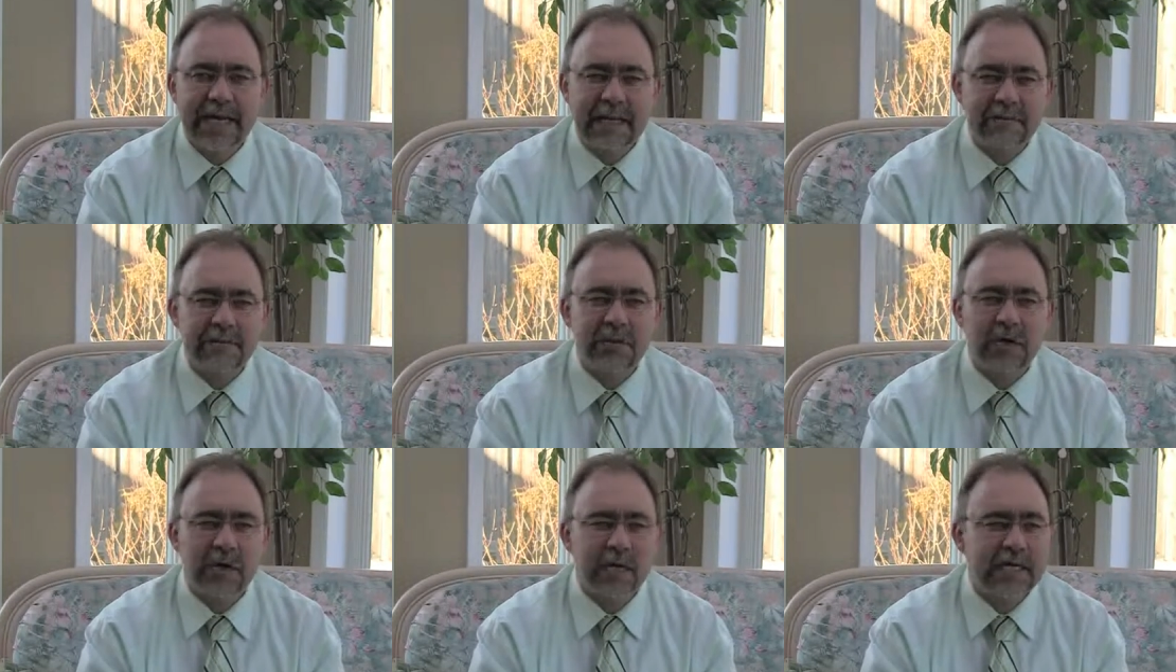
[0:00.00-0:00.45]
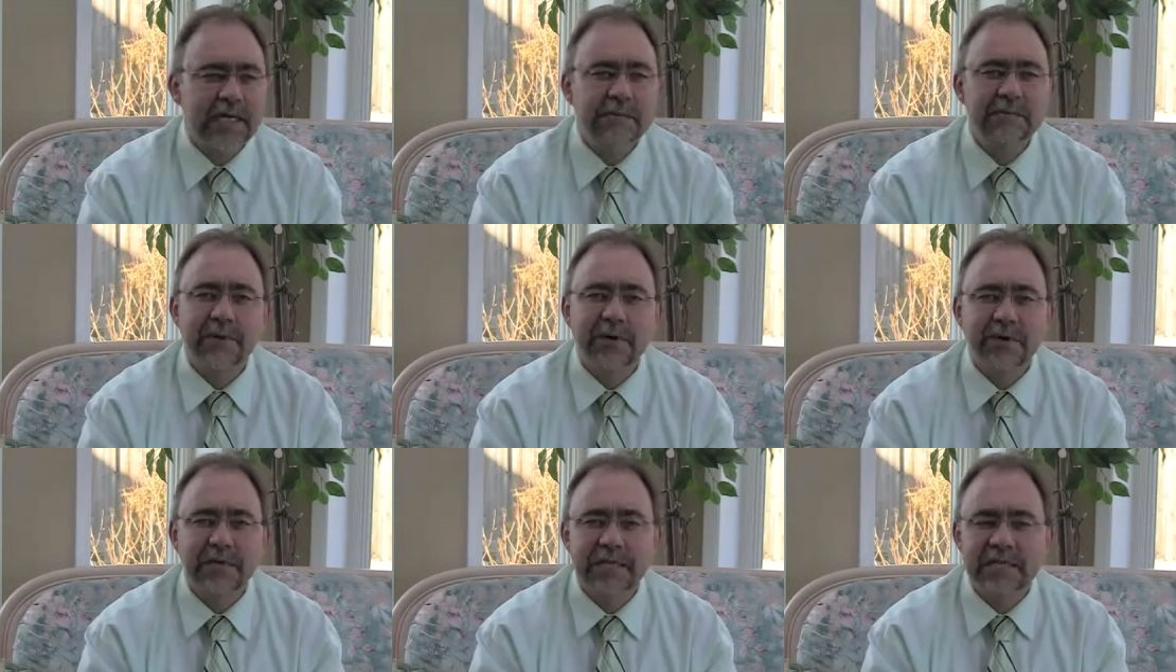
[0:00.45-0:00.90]
and I'm talking
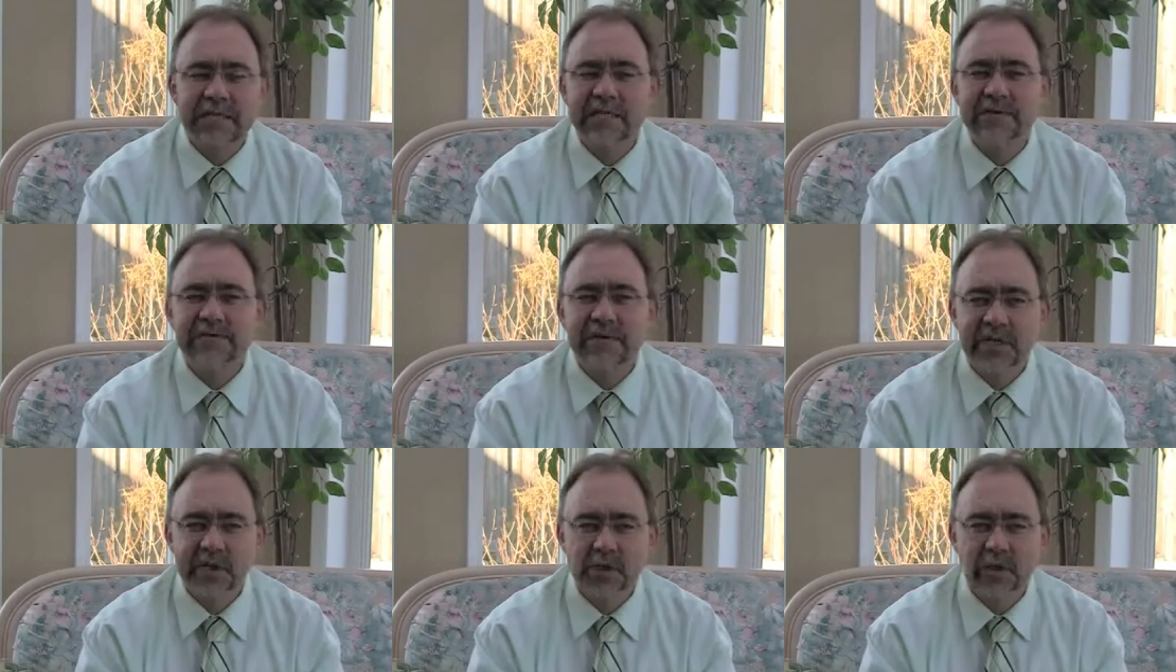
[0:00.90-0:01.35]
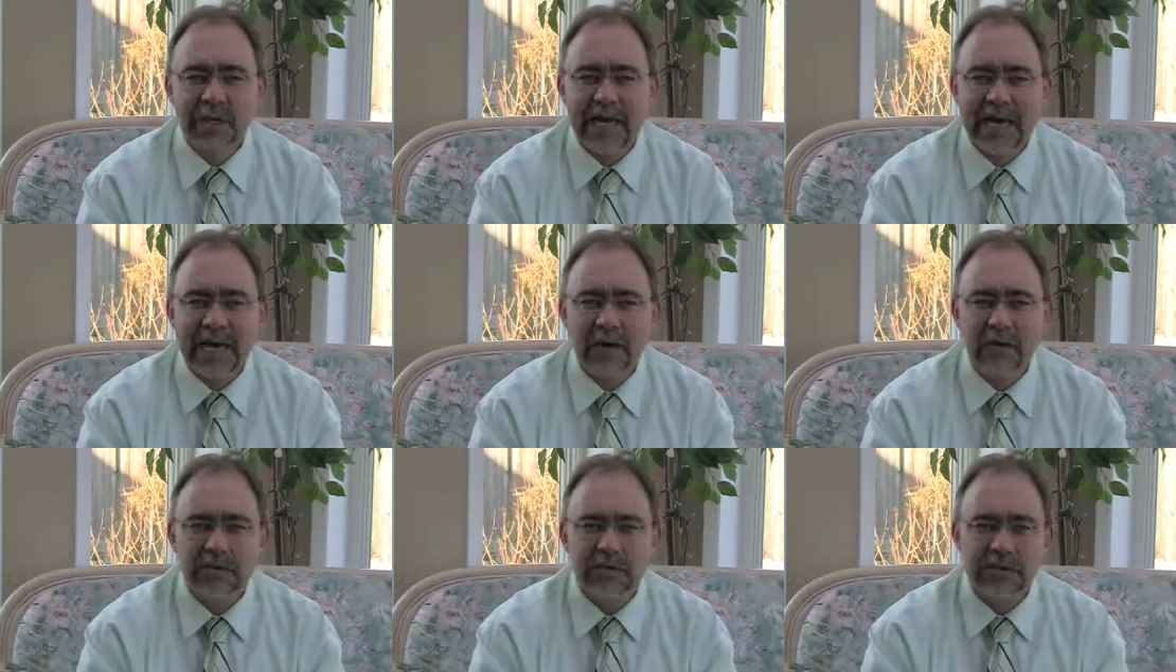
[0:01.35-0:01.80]
about individual
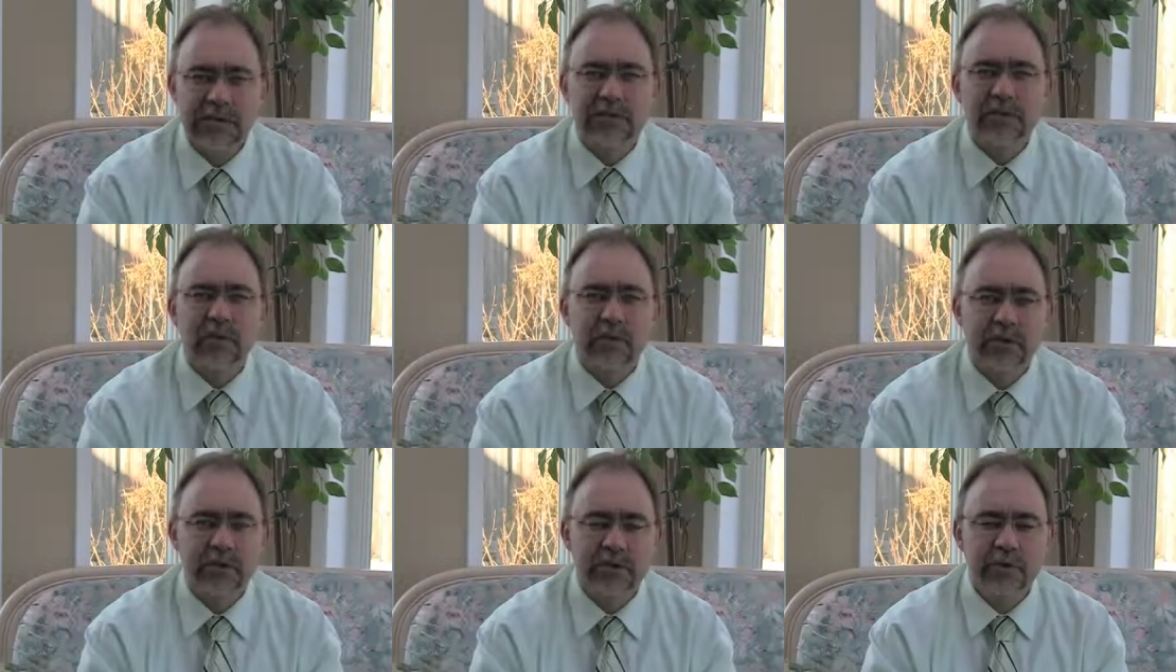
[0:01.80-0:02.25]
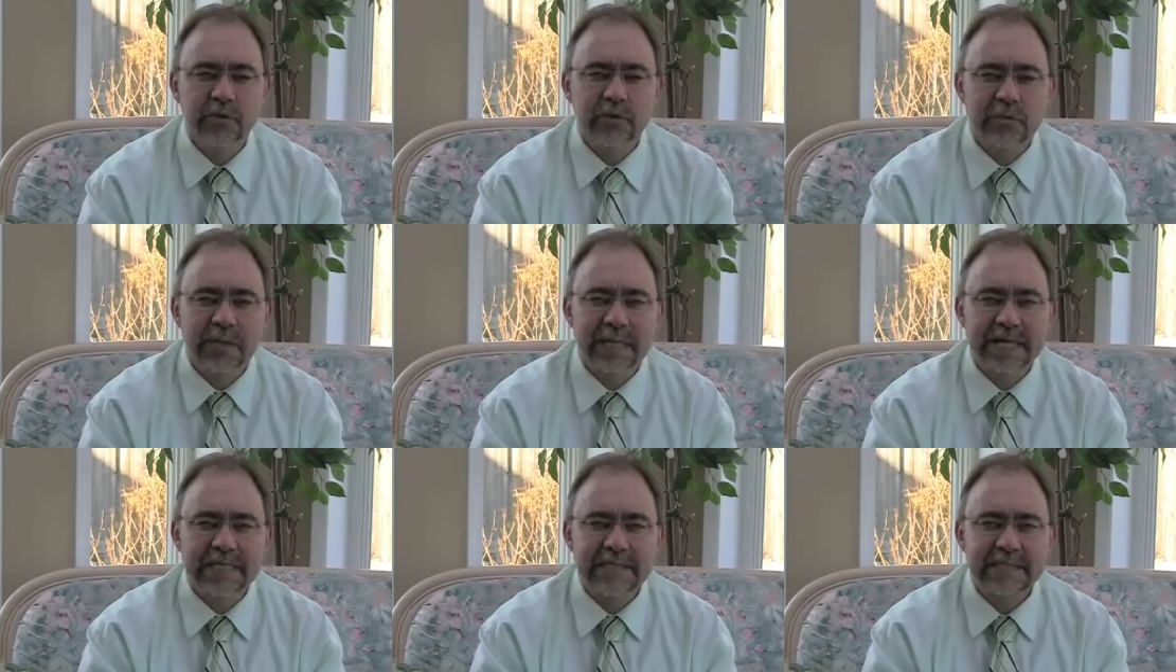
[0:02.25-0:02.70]
houses or
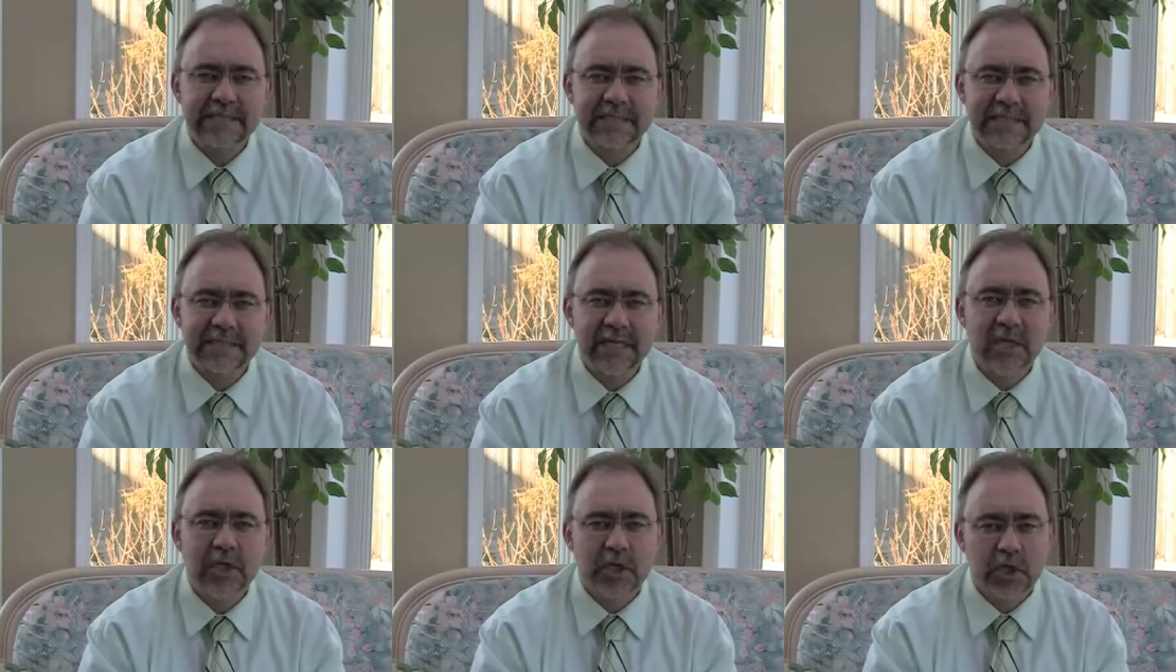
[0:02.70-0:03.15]
duplexes,